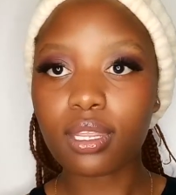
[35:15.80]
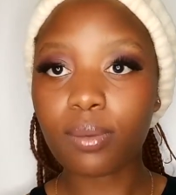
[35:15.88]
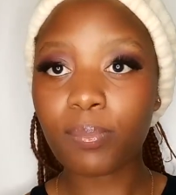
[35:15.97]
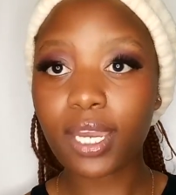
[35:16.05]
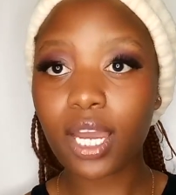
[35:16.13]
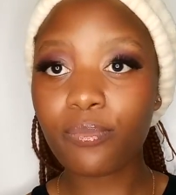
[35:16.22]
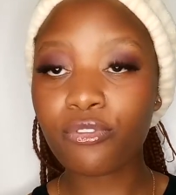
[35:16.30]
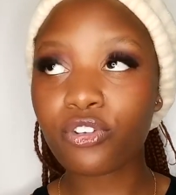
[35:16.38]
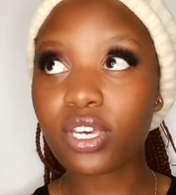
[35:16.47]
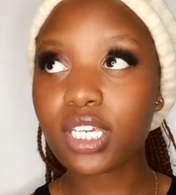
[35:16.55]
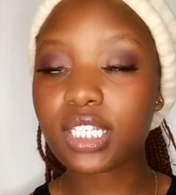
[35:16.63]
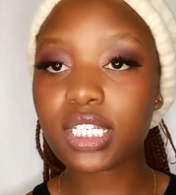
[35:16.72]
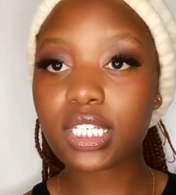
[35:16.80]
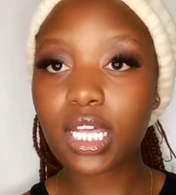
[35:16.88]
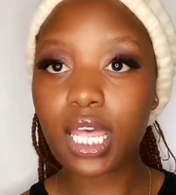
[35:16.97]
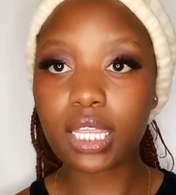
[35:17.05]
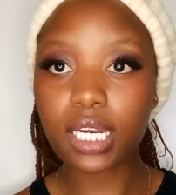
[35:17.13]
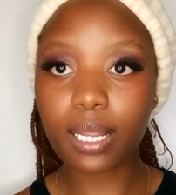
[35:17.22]
makeup fix,
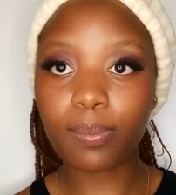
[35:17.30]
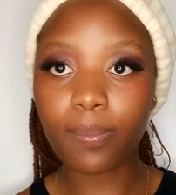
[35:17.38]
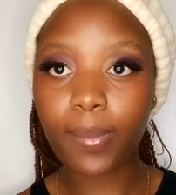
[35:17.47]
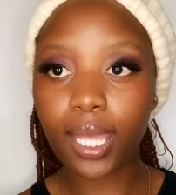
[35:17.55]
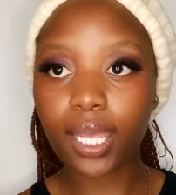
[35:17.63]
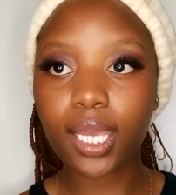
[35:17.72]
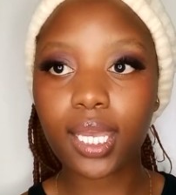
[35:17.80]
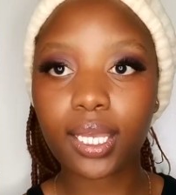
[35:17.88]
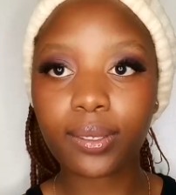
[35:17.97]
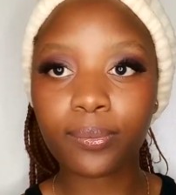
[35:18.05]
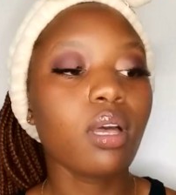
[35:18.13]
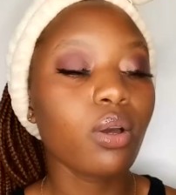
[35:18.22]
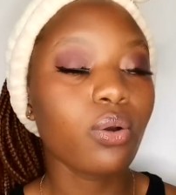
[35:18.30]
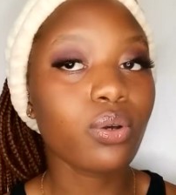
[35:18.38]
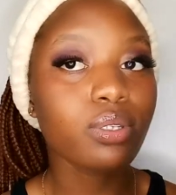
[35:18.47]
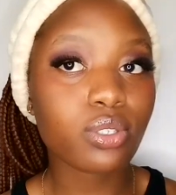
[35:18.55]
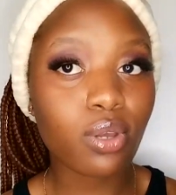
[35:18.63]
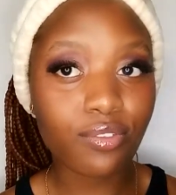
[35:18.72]
and then I'll be back.
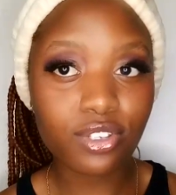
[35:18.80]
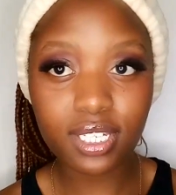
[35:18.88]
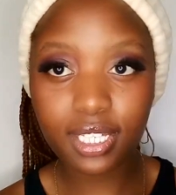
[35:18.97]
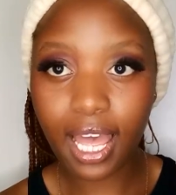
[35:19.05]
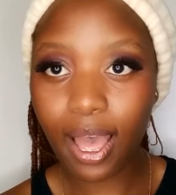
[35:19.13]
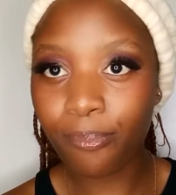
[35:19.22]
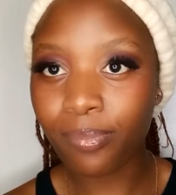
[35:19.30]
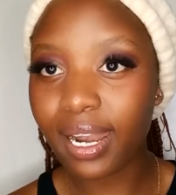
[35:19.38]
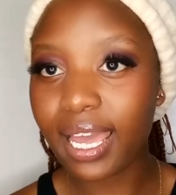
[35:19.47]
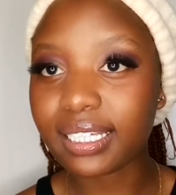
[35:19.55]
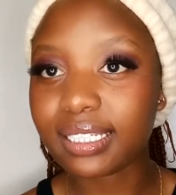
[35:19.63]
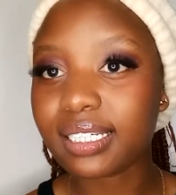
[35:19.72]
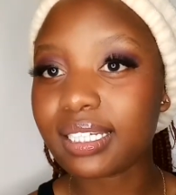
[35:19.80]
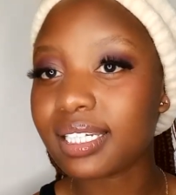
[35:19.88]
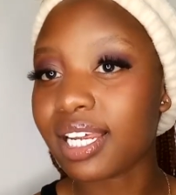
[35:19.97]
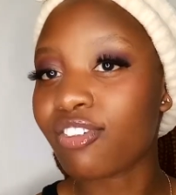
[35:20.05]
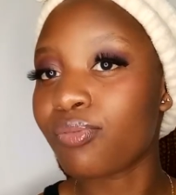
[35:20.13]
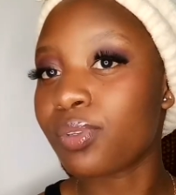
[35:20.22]
So I've just applied it.
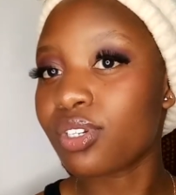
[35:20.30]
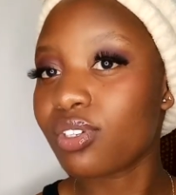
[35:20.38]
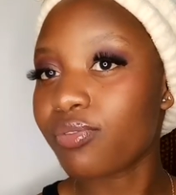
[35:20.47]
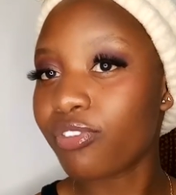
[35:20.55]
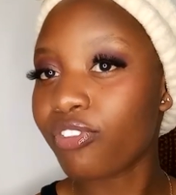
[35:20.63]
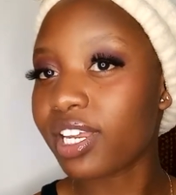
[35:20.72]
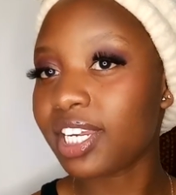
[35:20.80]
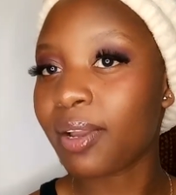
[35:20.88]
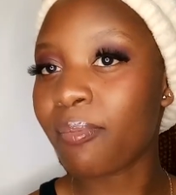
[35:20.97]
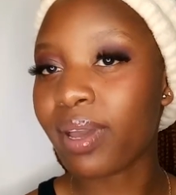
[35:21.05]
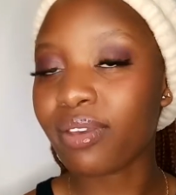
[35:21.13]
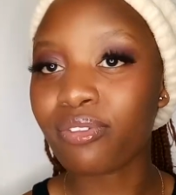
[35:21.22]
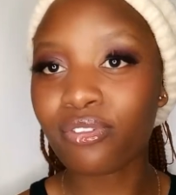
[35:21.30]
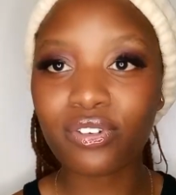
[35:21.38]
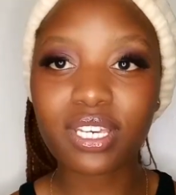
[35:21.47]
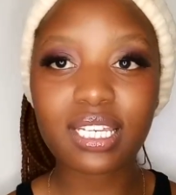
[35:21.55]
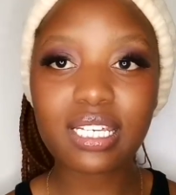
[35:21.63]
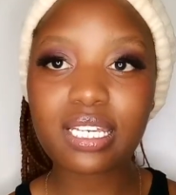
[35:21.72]
I've been fanning my
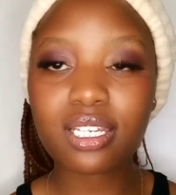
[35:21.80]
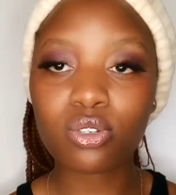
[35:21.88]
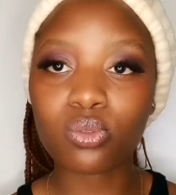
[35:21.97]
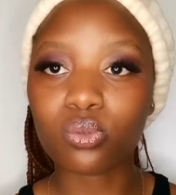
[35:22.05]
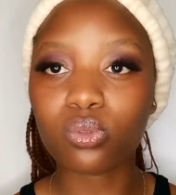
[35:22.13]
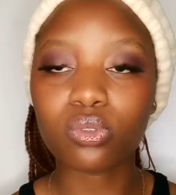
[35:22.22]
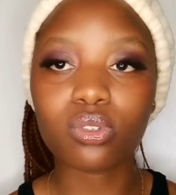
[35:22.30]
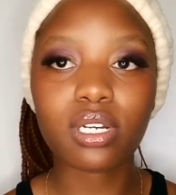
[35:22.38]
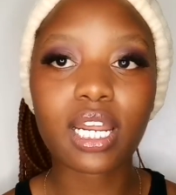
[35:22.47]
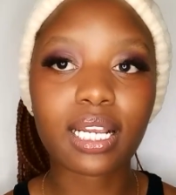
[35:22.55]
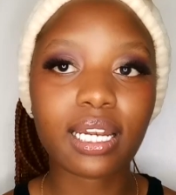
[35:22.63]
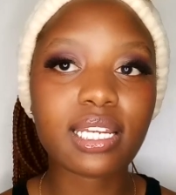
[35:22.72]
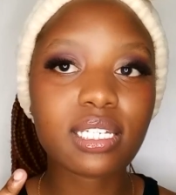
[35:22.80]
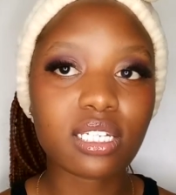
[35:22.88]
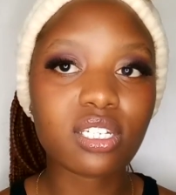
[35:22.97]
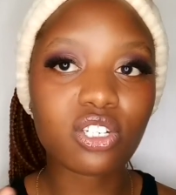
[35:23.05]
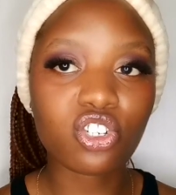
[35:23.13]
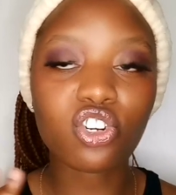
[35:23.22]
face to like let
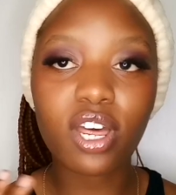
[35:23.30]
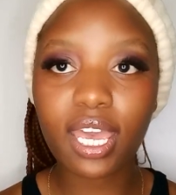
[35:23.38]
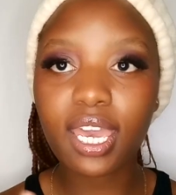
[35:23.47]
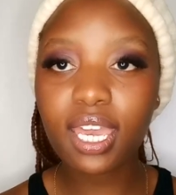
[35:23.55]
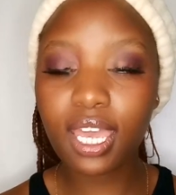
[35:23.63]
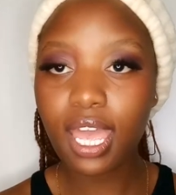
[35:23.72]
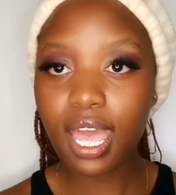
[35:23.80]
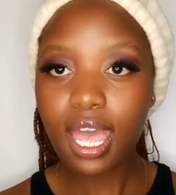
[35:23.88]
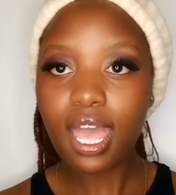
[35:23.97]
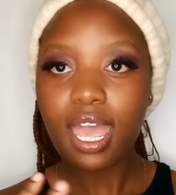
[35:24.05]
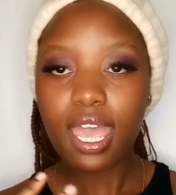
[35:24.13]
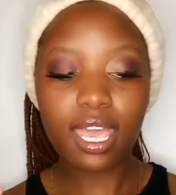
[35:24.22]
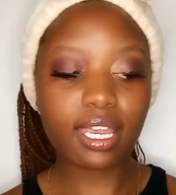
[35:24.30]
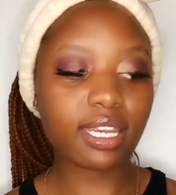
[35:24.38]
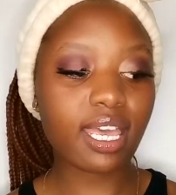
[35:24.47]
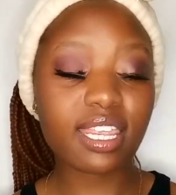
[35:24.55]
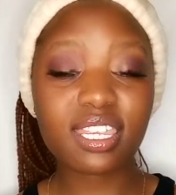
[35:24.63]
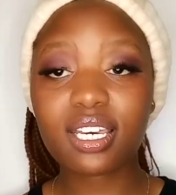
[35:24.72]
it dry, and
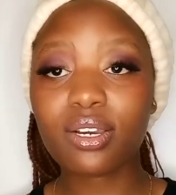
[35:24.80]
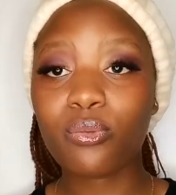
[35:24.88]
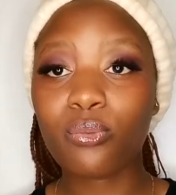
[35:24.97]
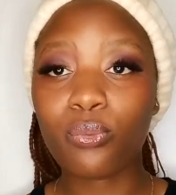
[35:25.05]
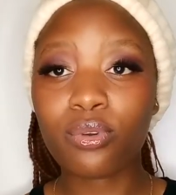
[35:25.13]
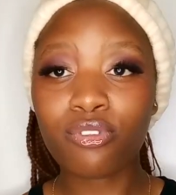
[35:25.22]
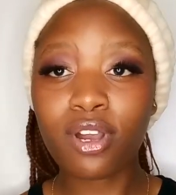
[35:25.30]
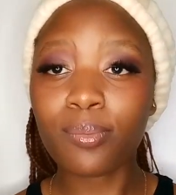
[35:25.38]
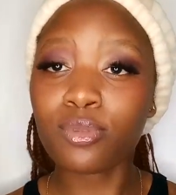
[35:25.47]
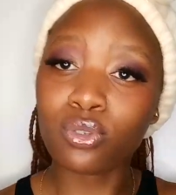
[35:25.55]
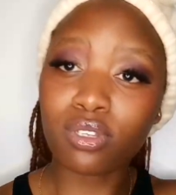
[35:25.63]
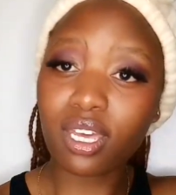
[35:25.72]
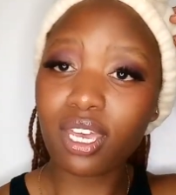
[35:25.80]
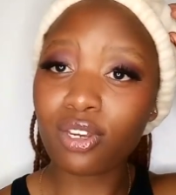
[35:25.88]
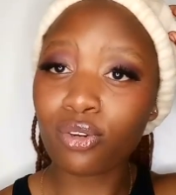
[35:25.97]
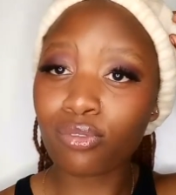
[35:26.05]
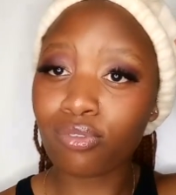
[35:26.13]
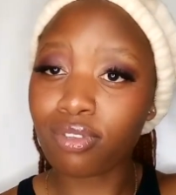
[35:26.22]
yeah, I think we've come to the
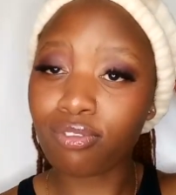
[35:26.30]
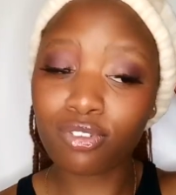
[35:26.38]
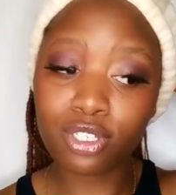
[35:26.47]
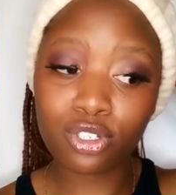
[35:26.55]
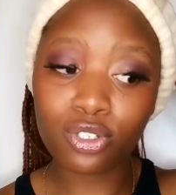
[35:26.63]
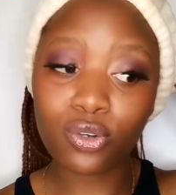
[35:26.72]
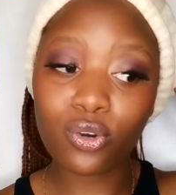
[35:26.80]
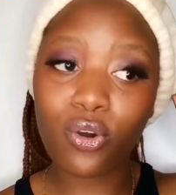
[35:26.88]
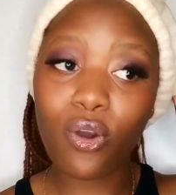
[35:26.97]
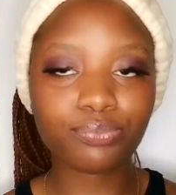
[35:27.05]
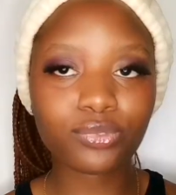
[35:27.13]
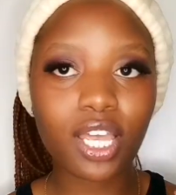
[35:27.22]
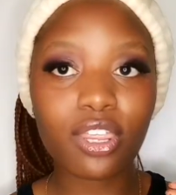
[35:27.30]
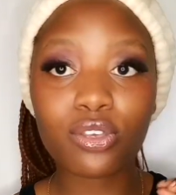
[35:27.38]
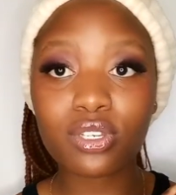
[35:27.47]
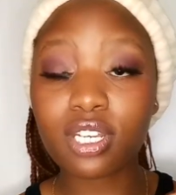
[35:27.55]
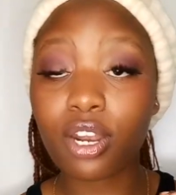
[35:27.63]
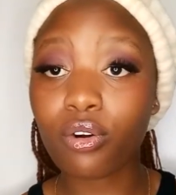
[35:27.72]
end of the video.
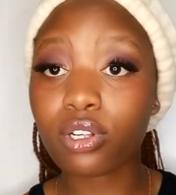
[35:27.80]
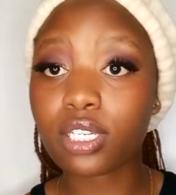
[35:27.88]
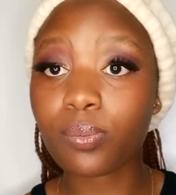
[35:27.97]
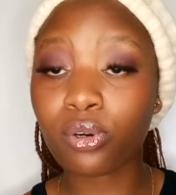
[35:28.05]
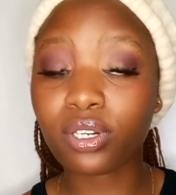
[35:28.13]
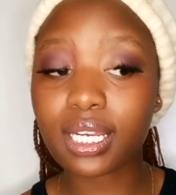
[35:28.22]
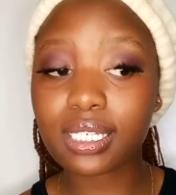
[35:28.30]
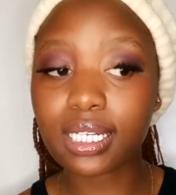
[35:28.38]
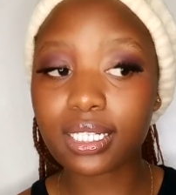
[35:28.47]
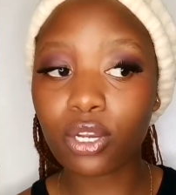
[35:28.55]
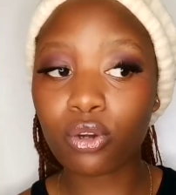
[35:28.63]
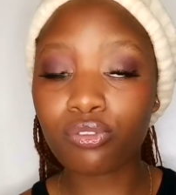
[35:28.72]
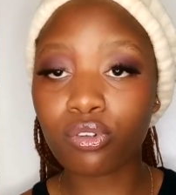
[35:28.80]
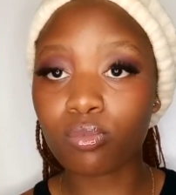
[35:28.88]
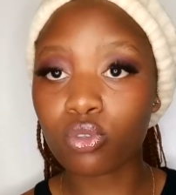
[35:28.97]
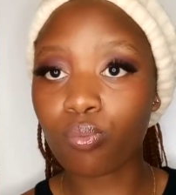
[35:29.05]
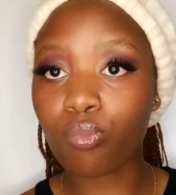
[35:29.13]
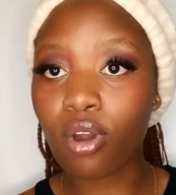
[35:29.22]
Those are all the products that I got from
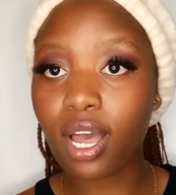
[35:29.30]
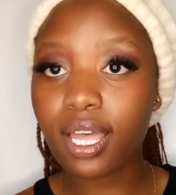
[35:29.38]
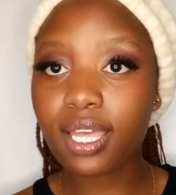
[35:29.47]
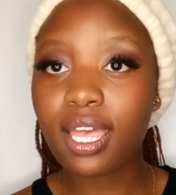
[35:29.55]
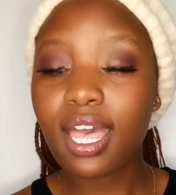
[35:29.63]
Dubois,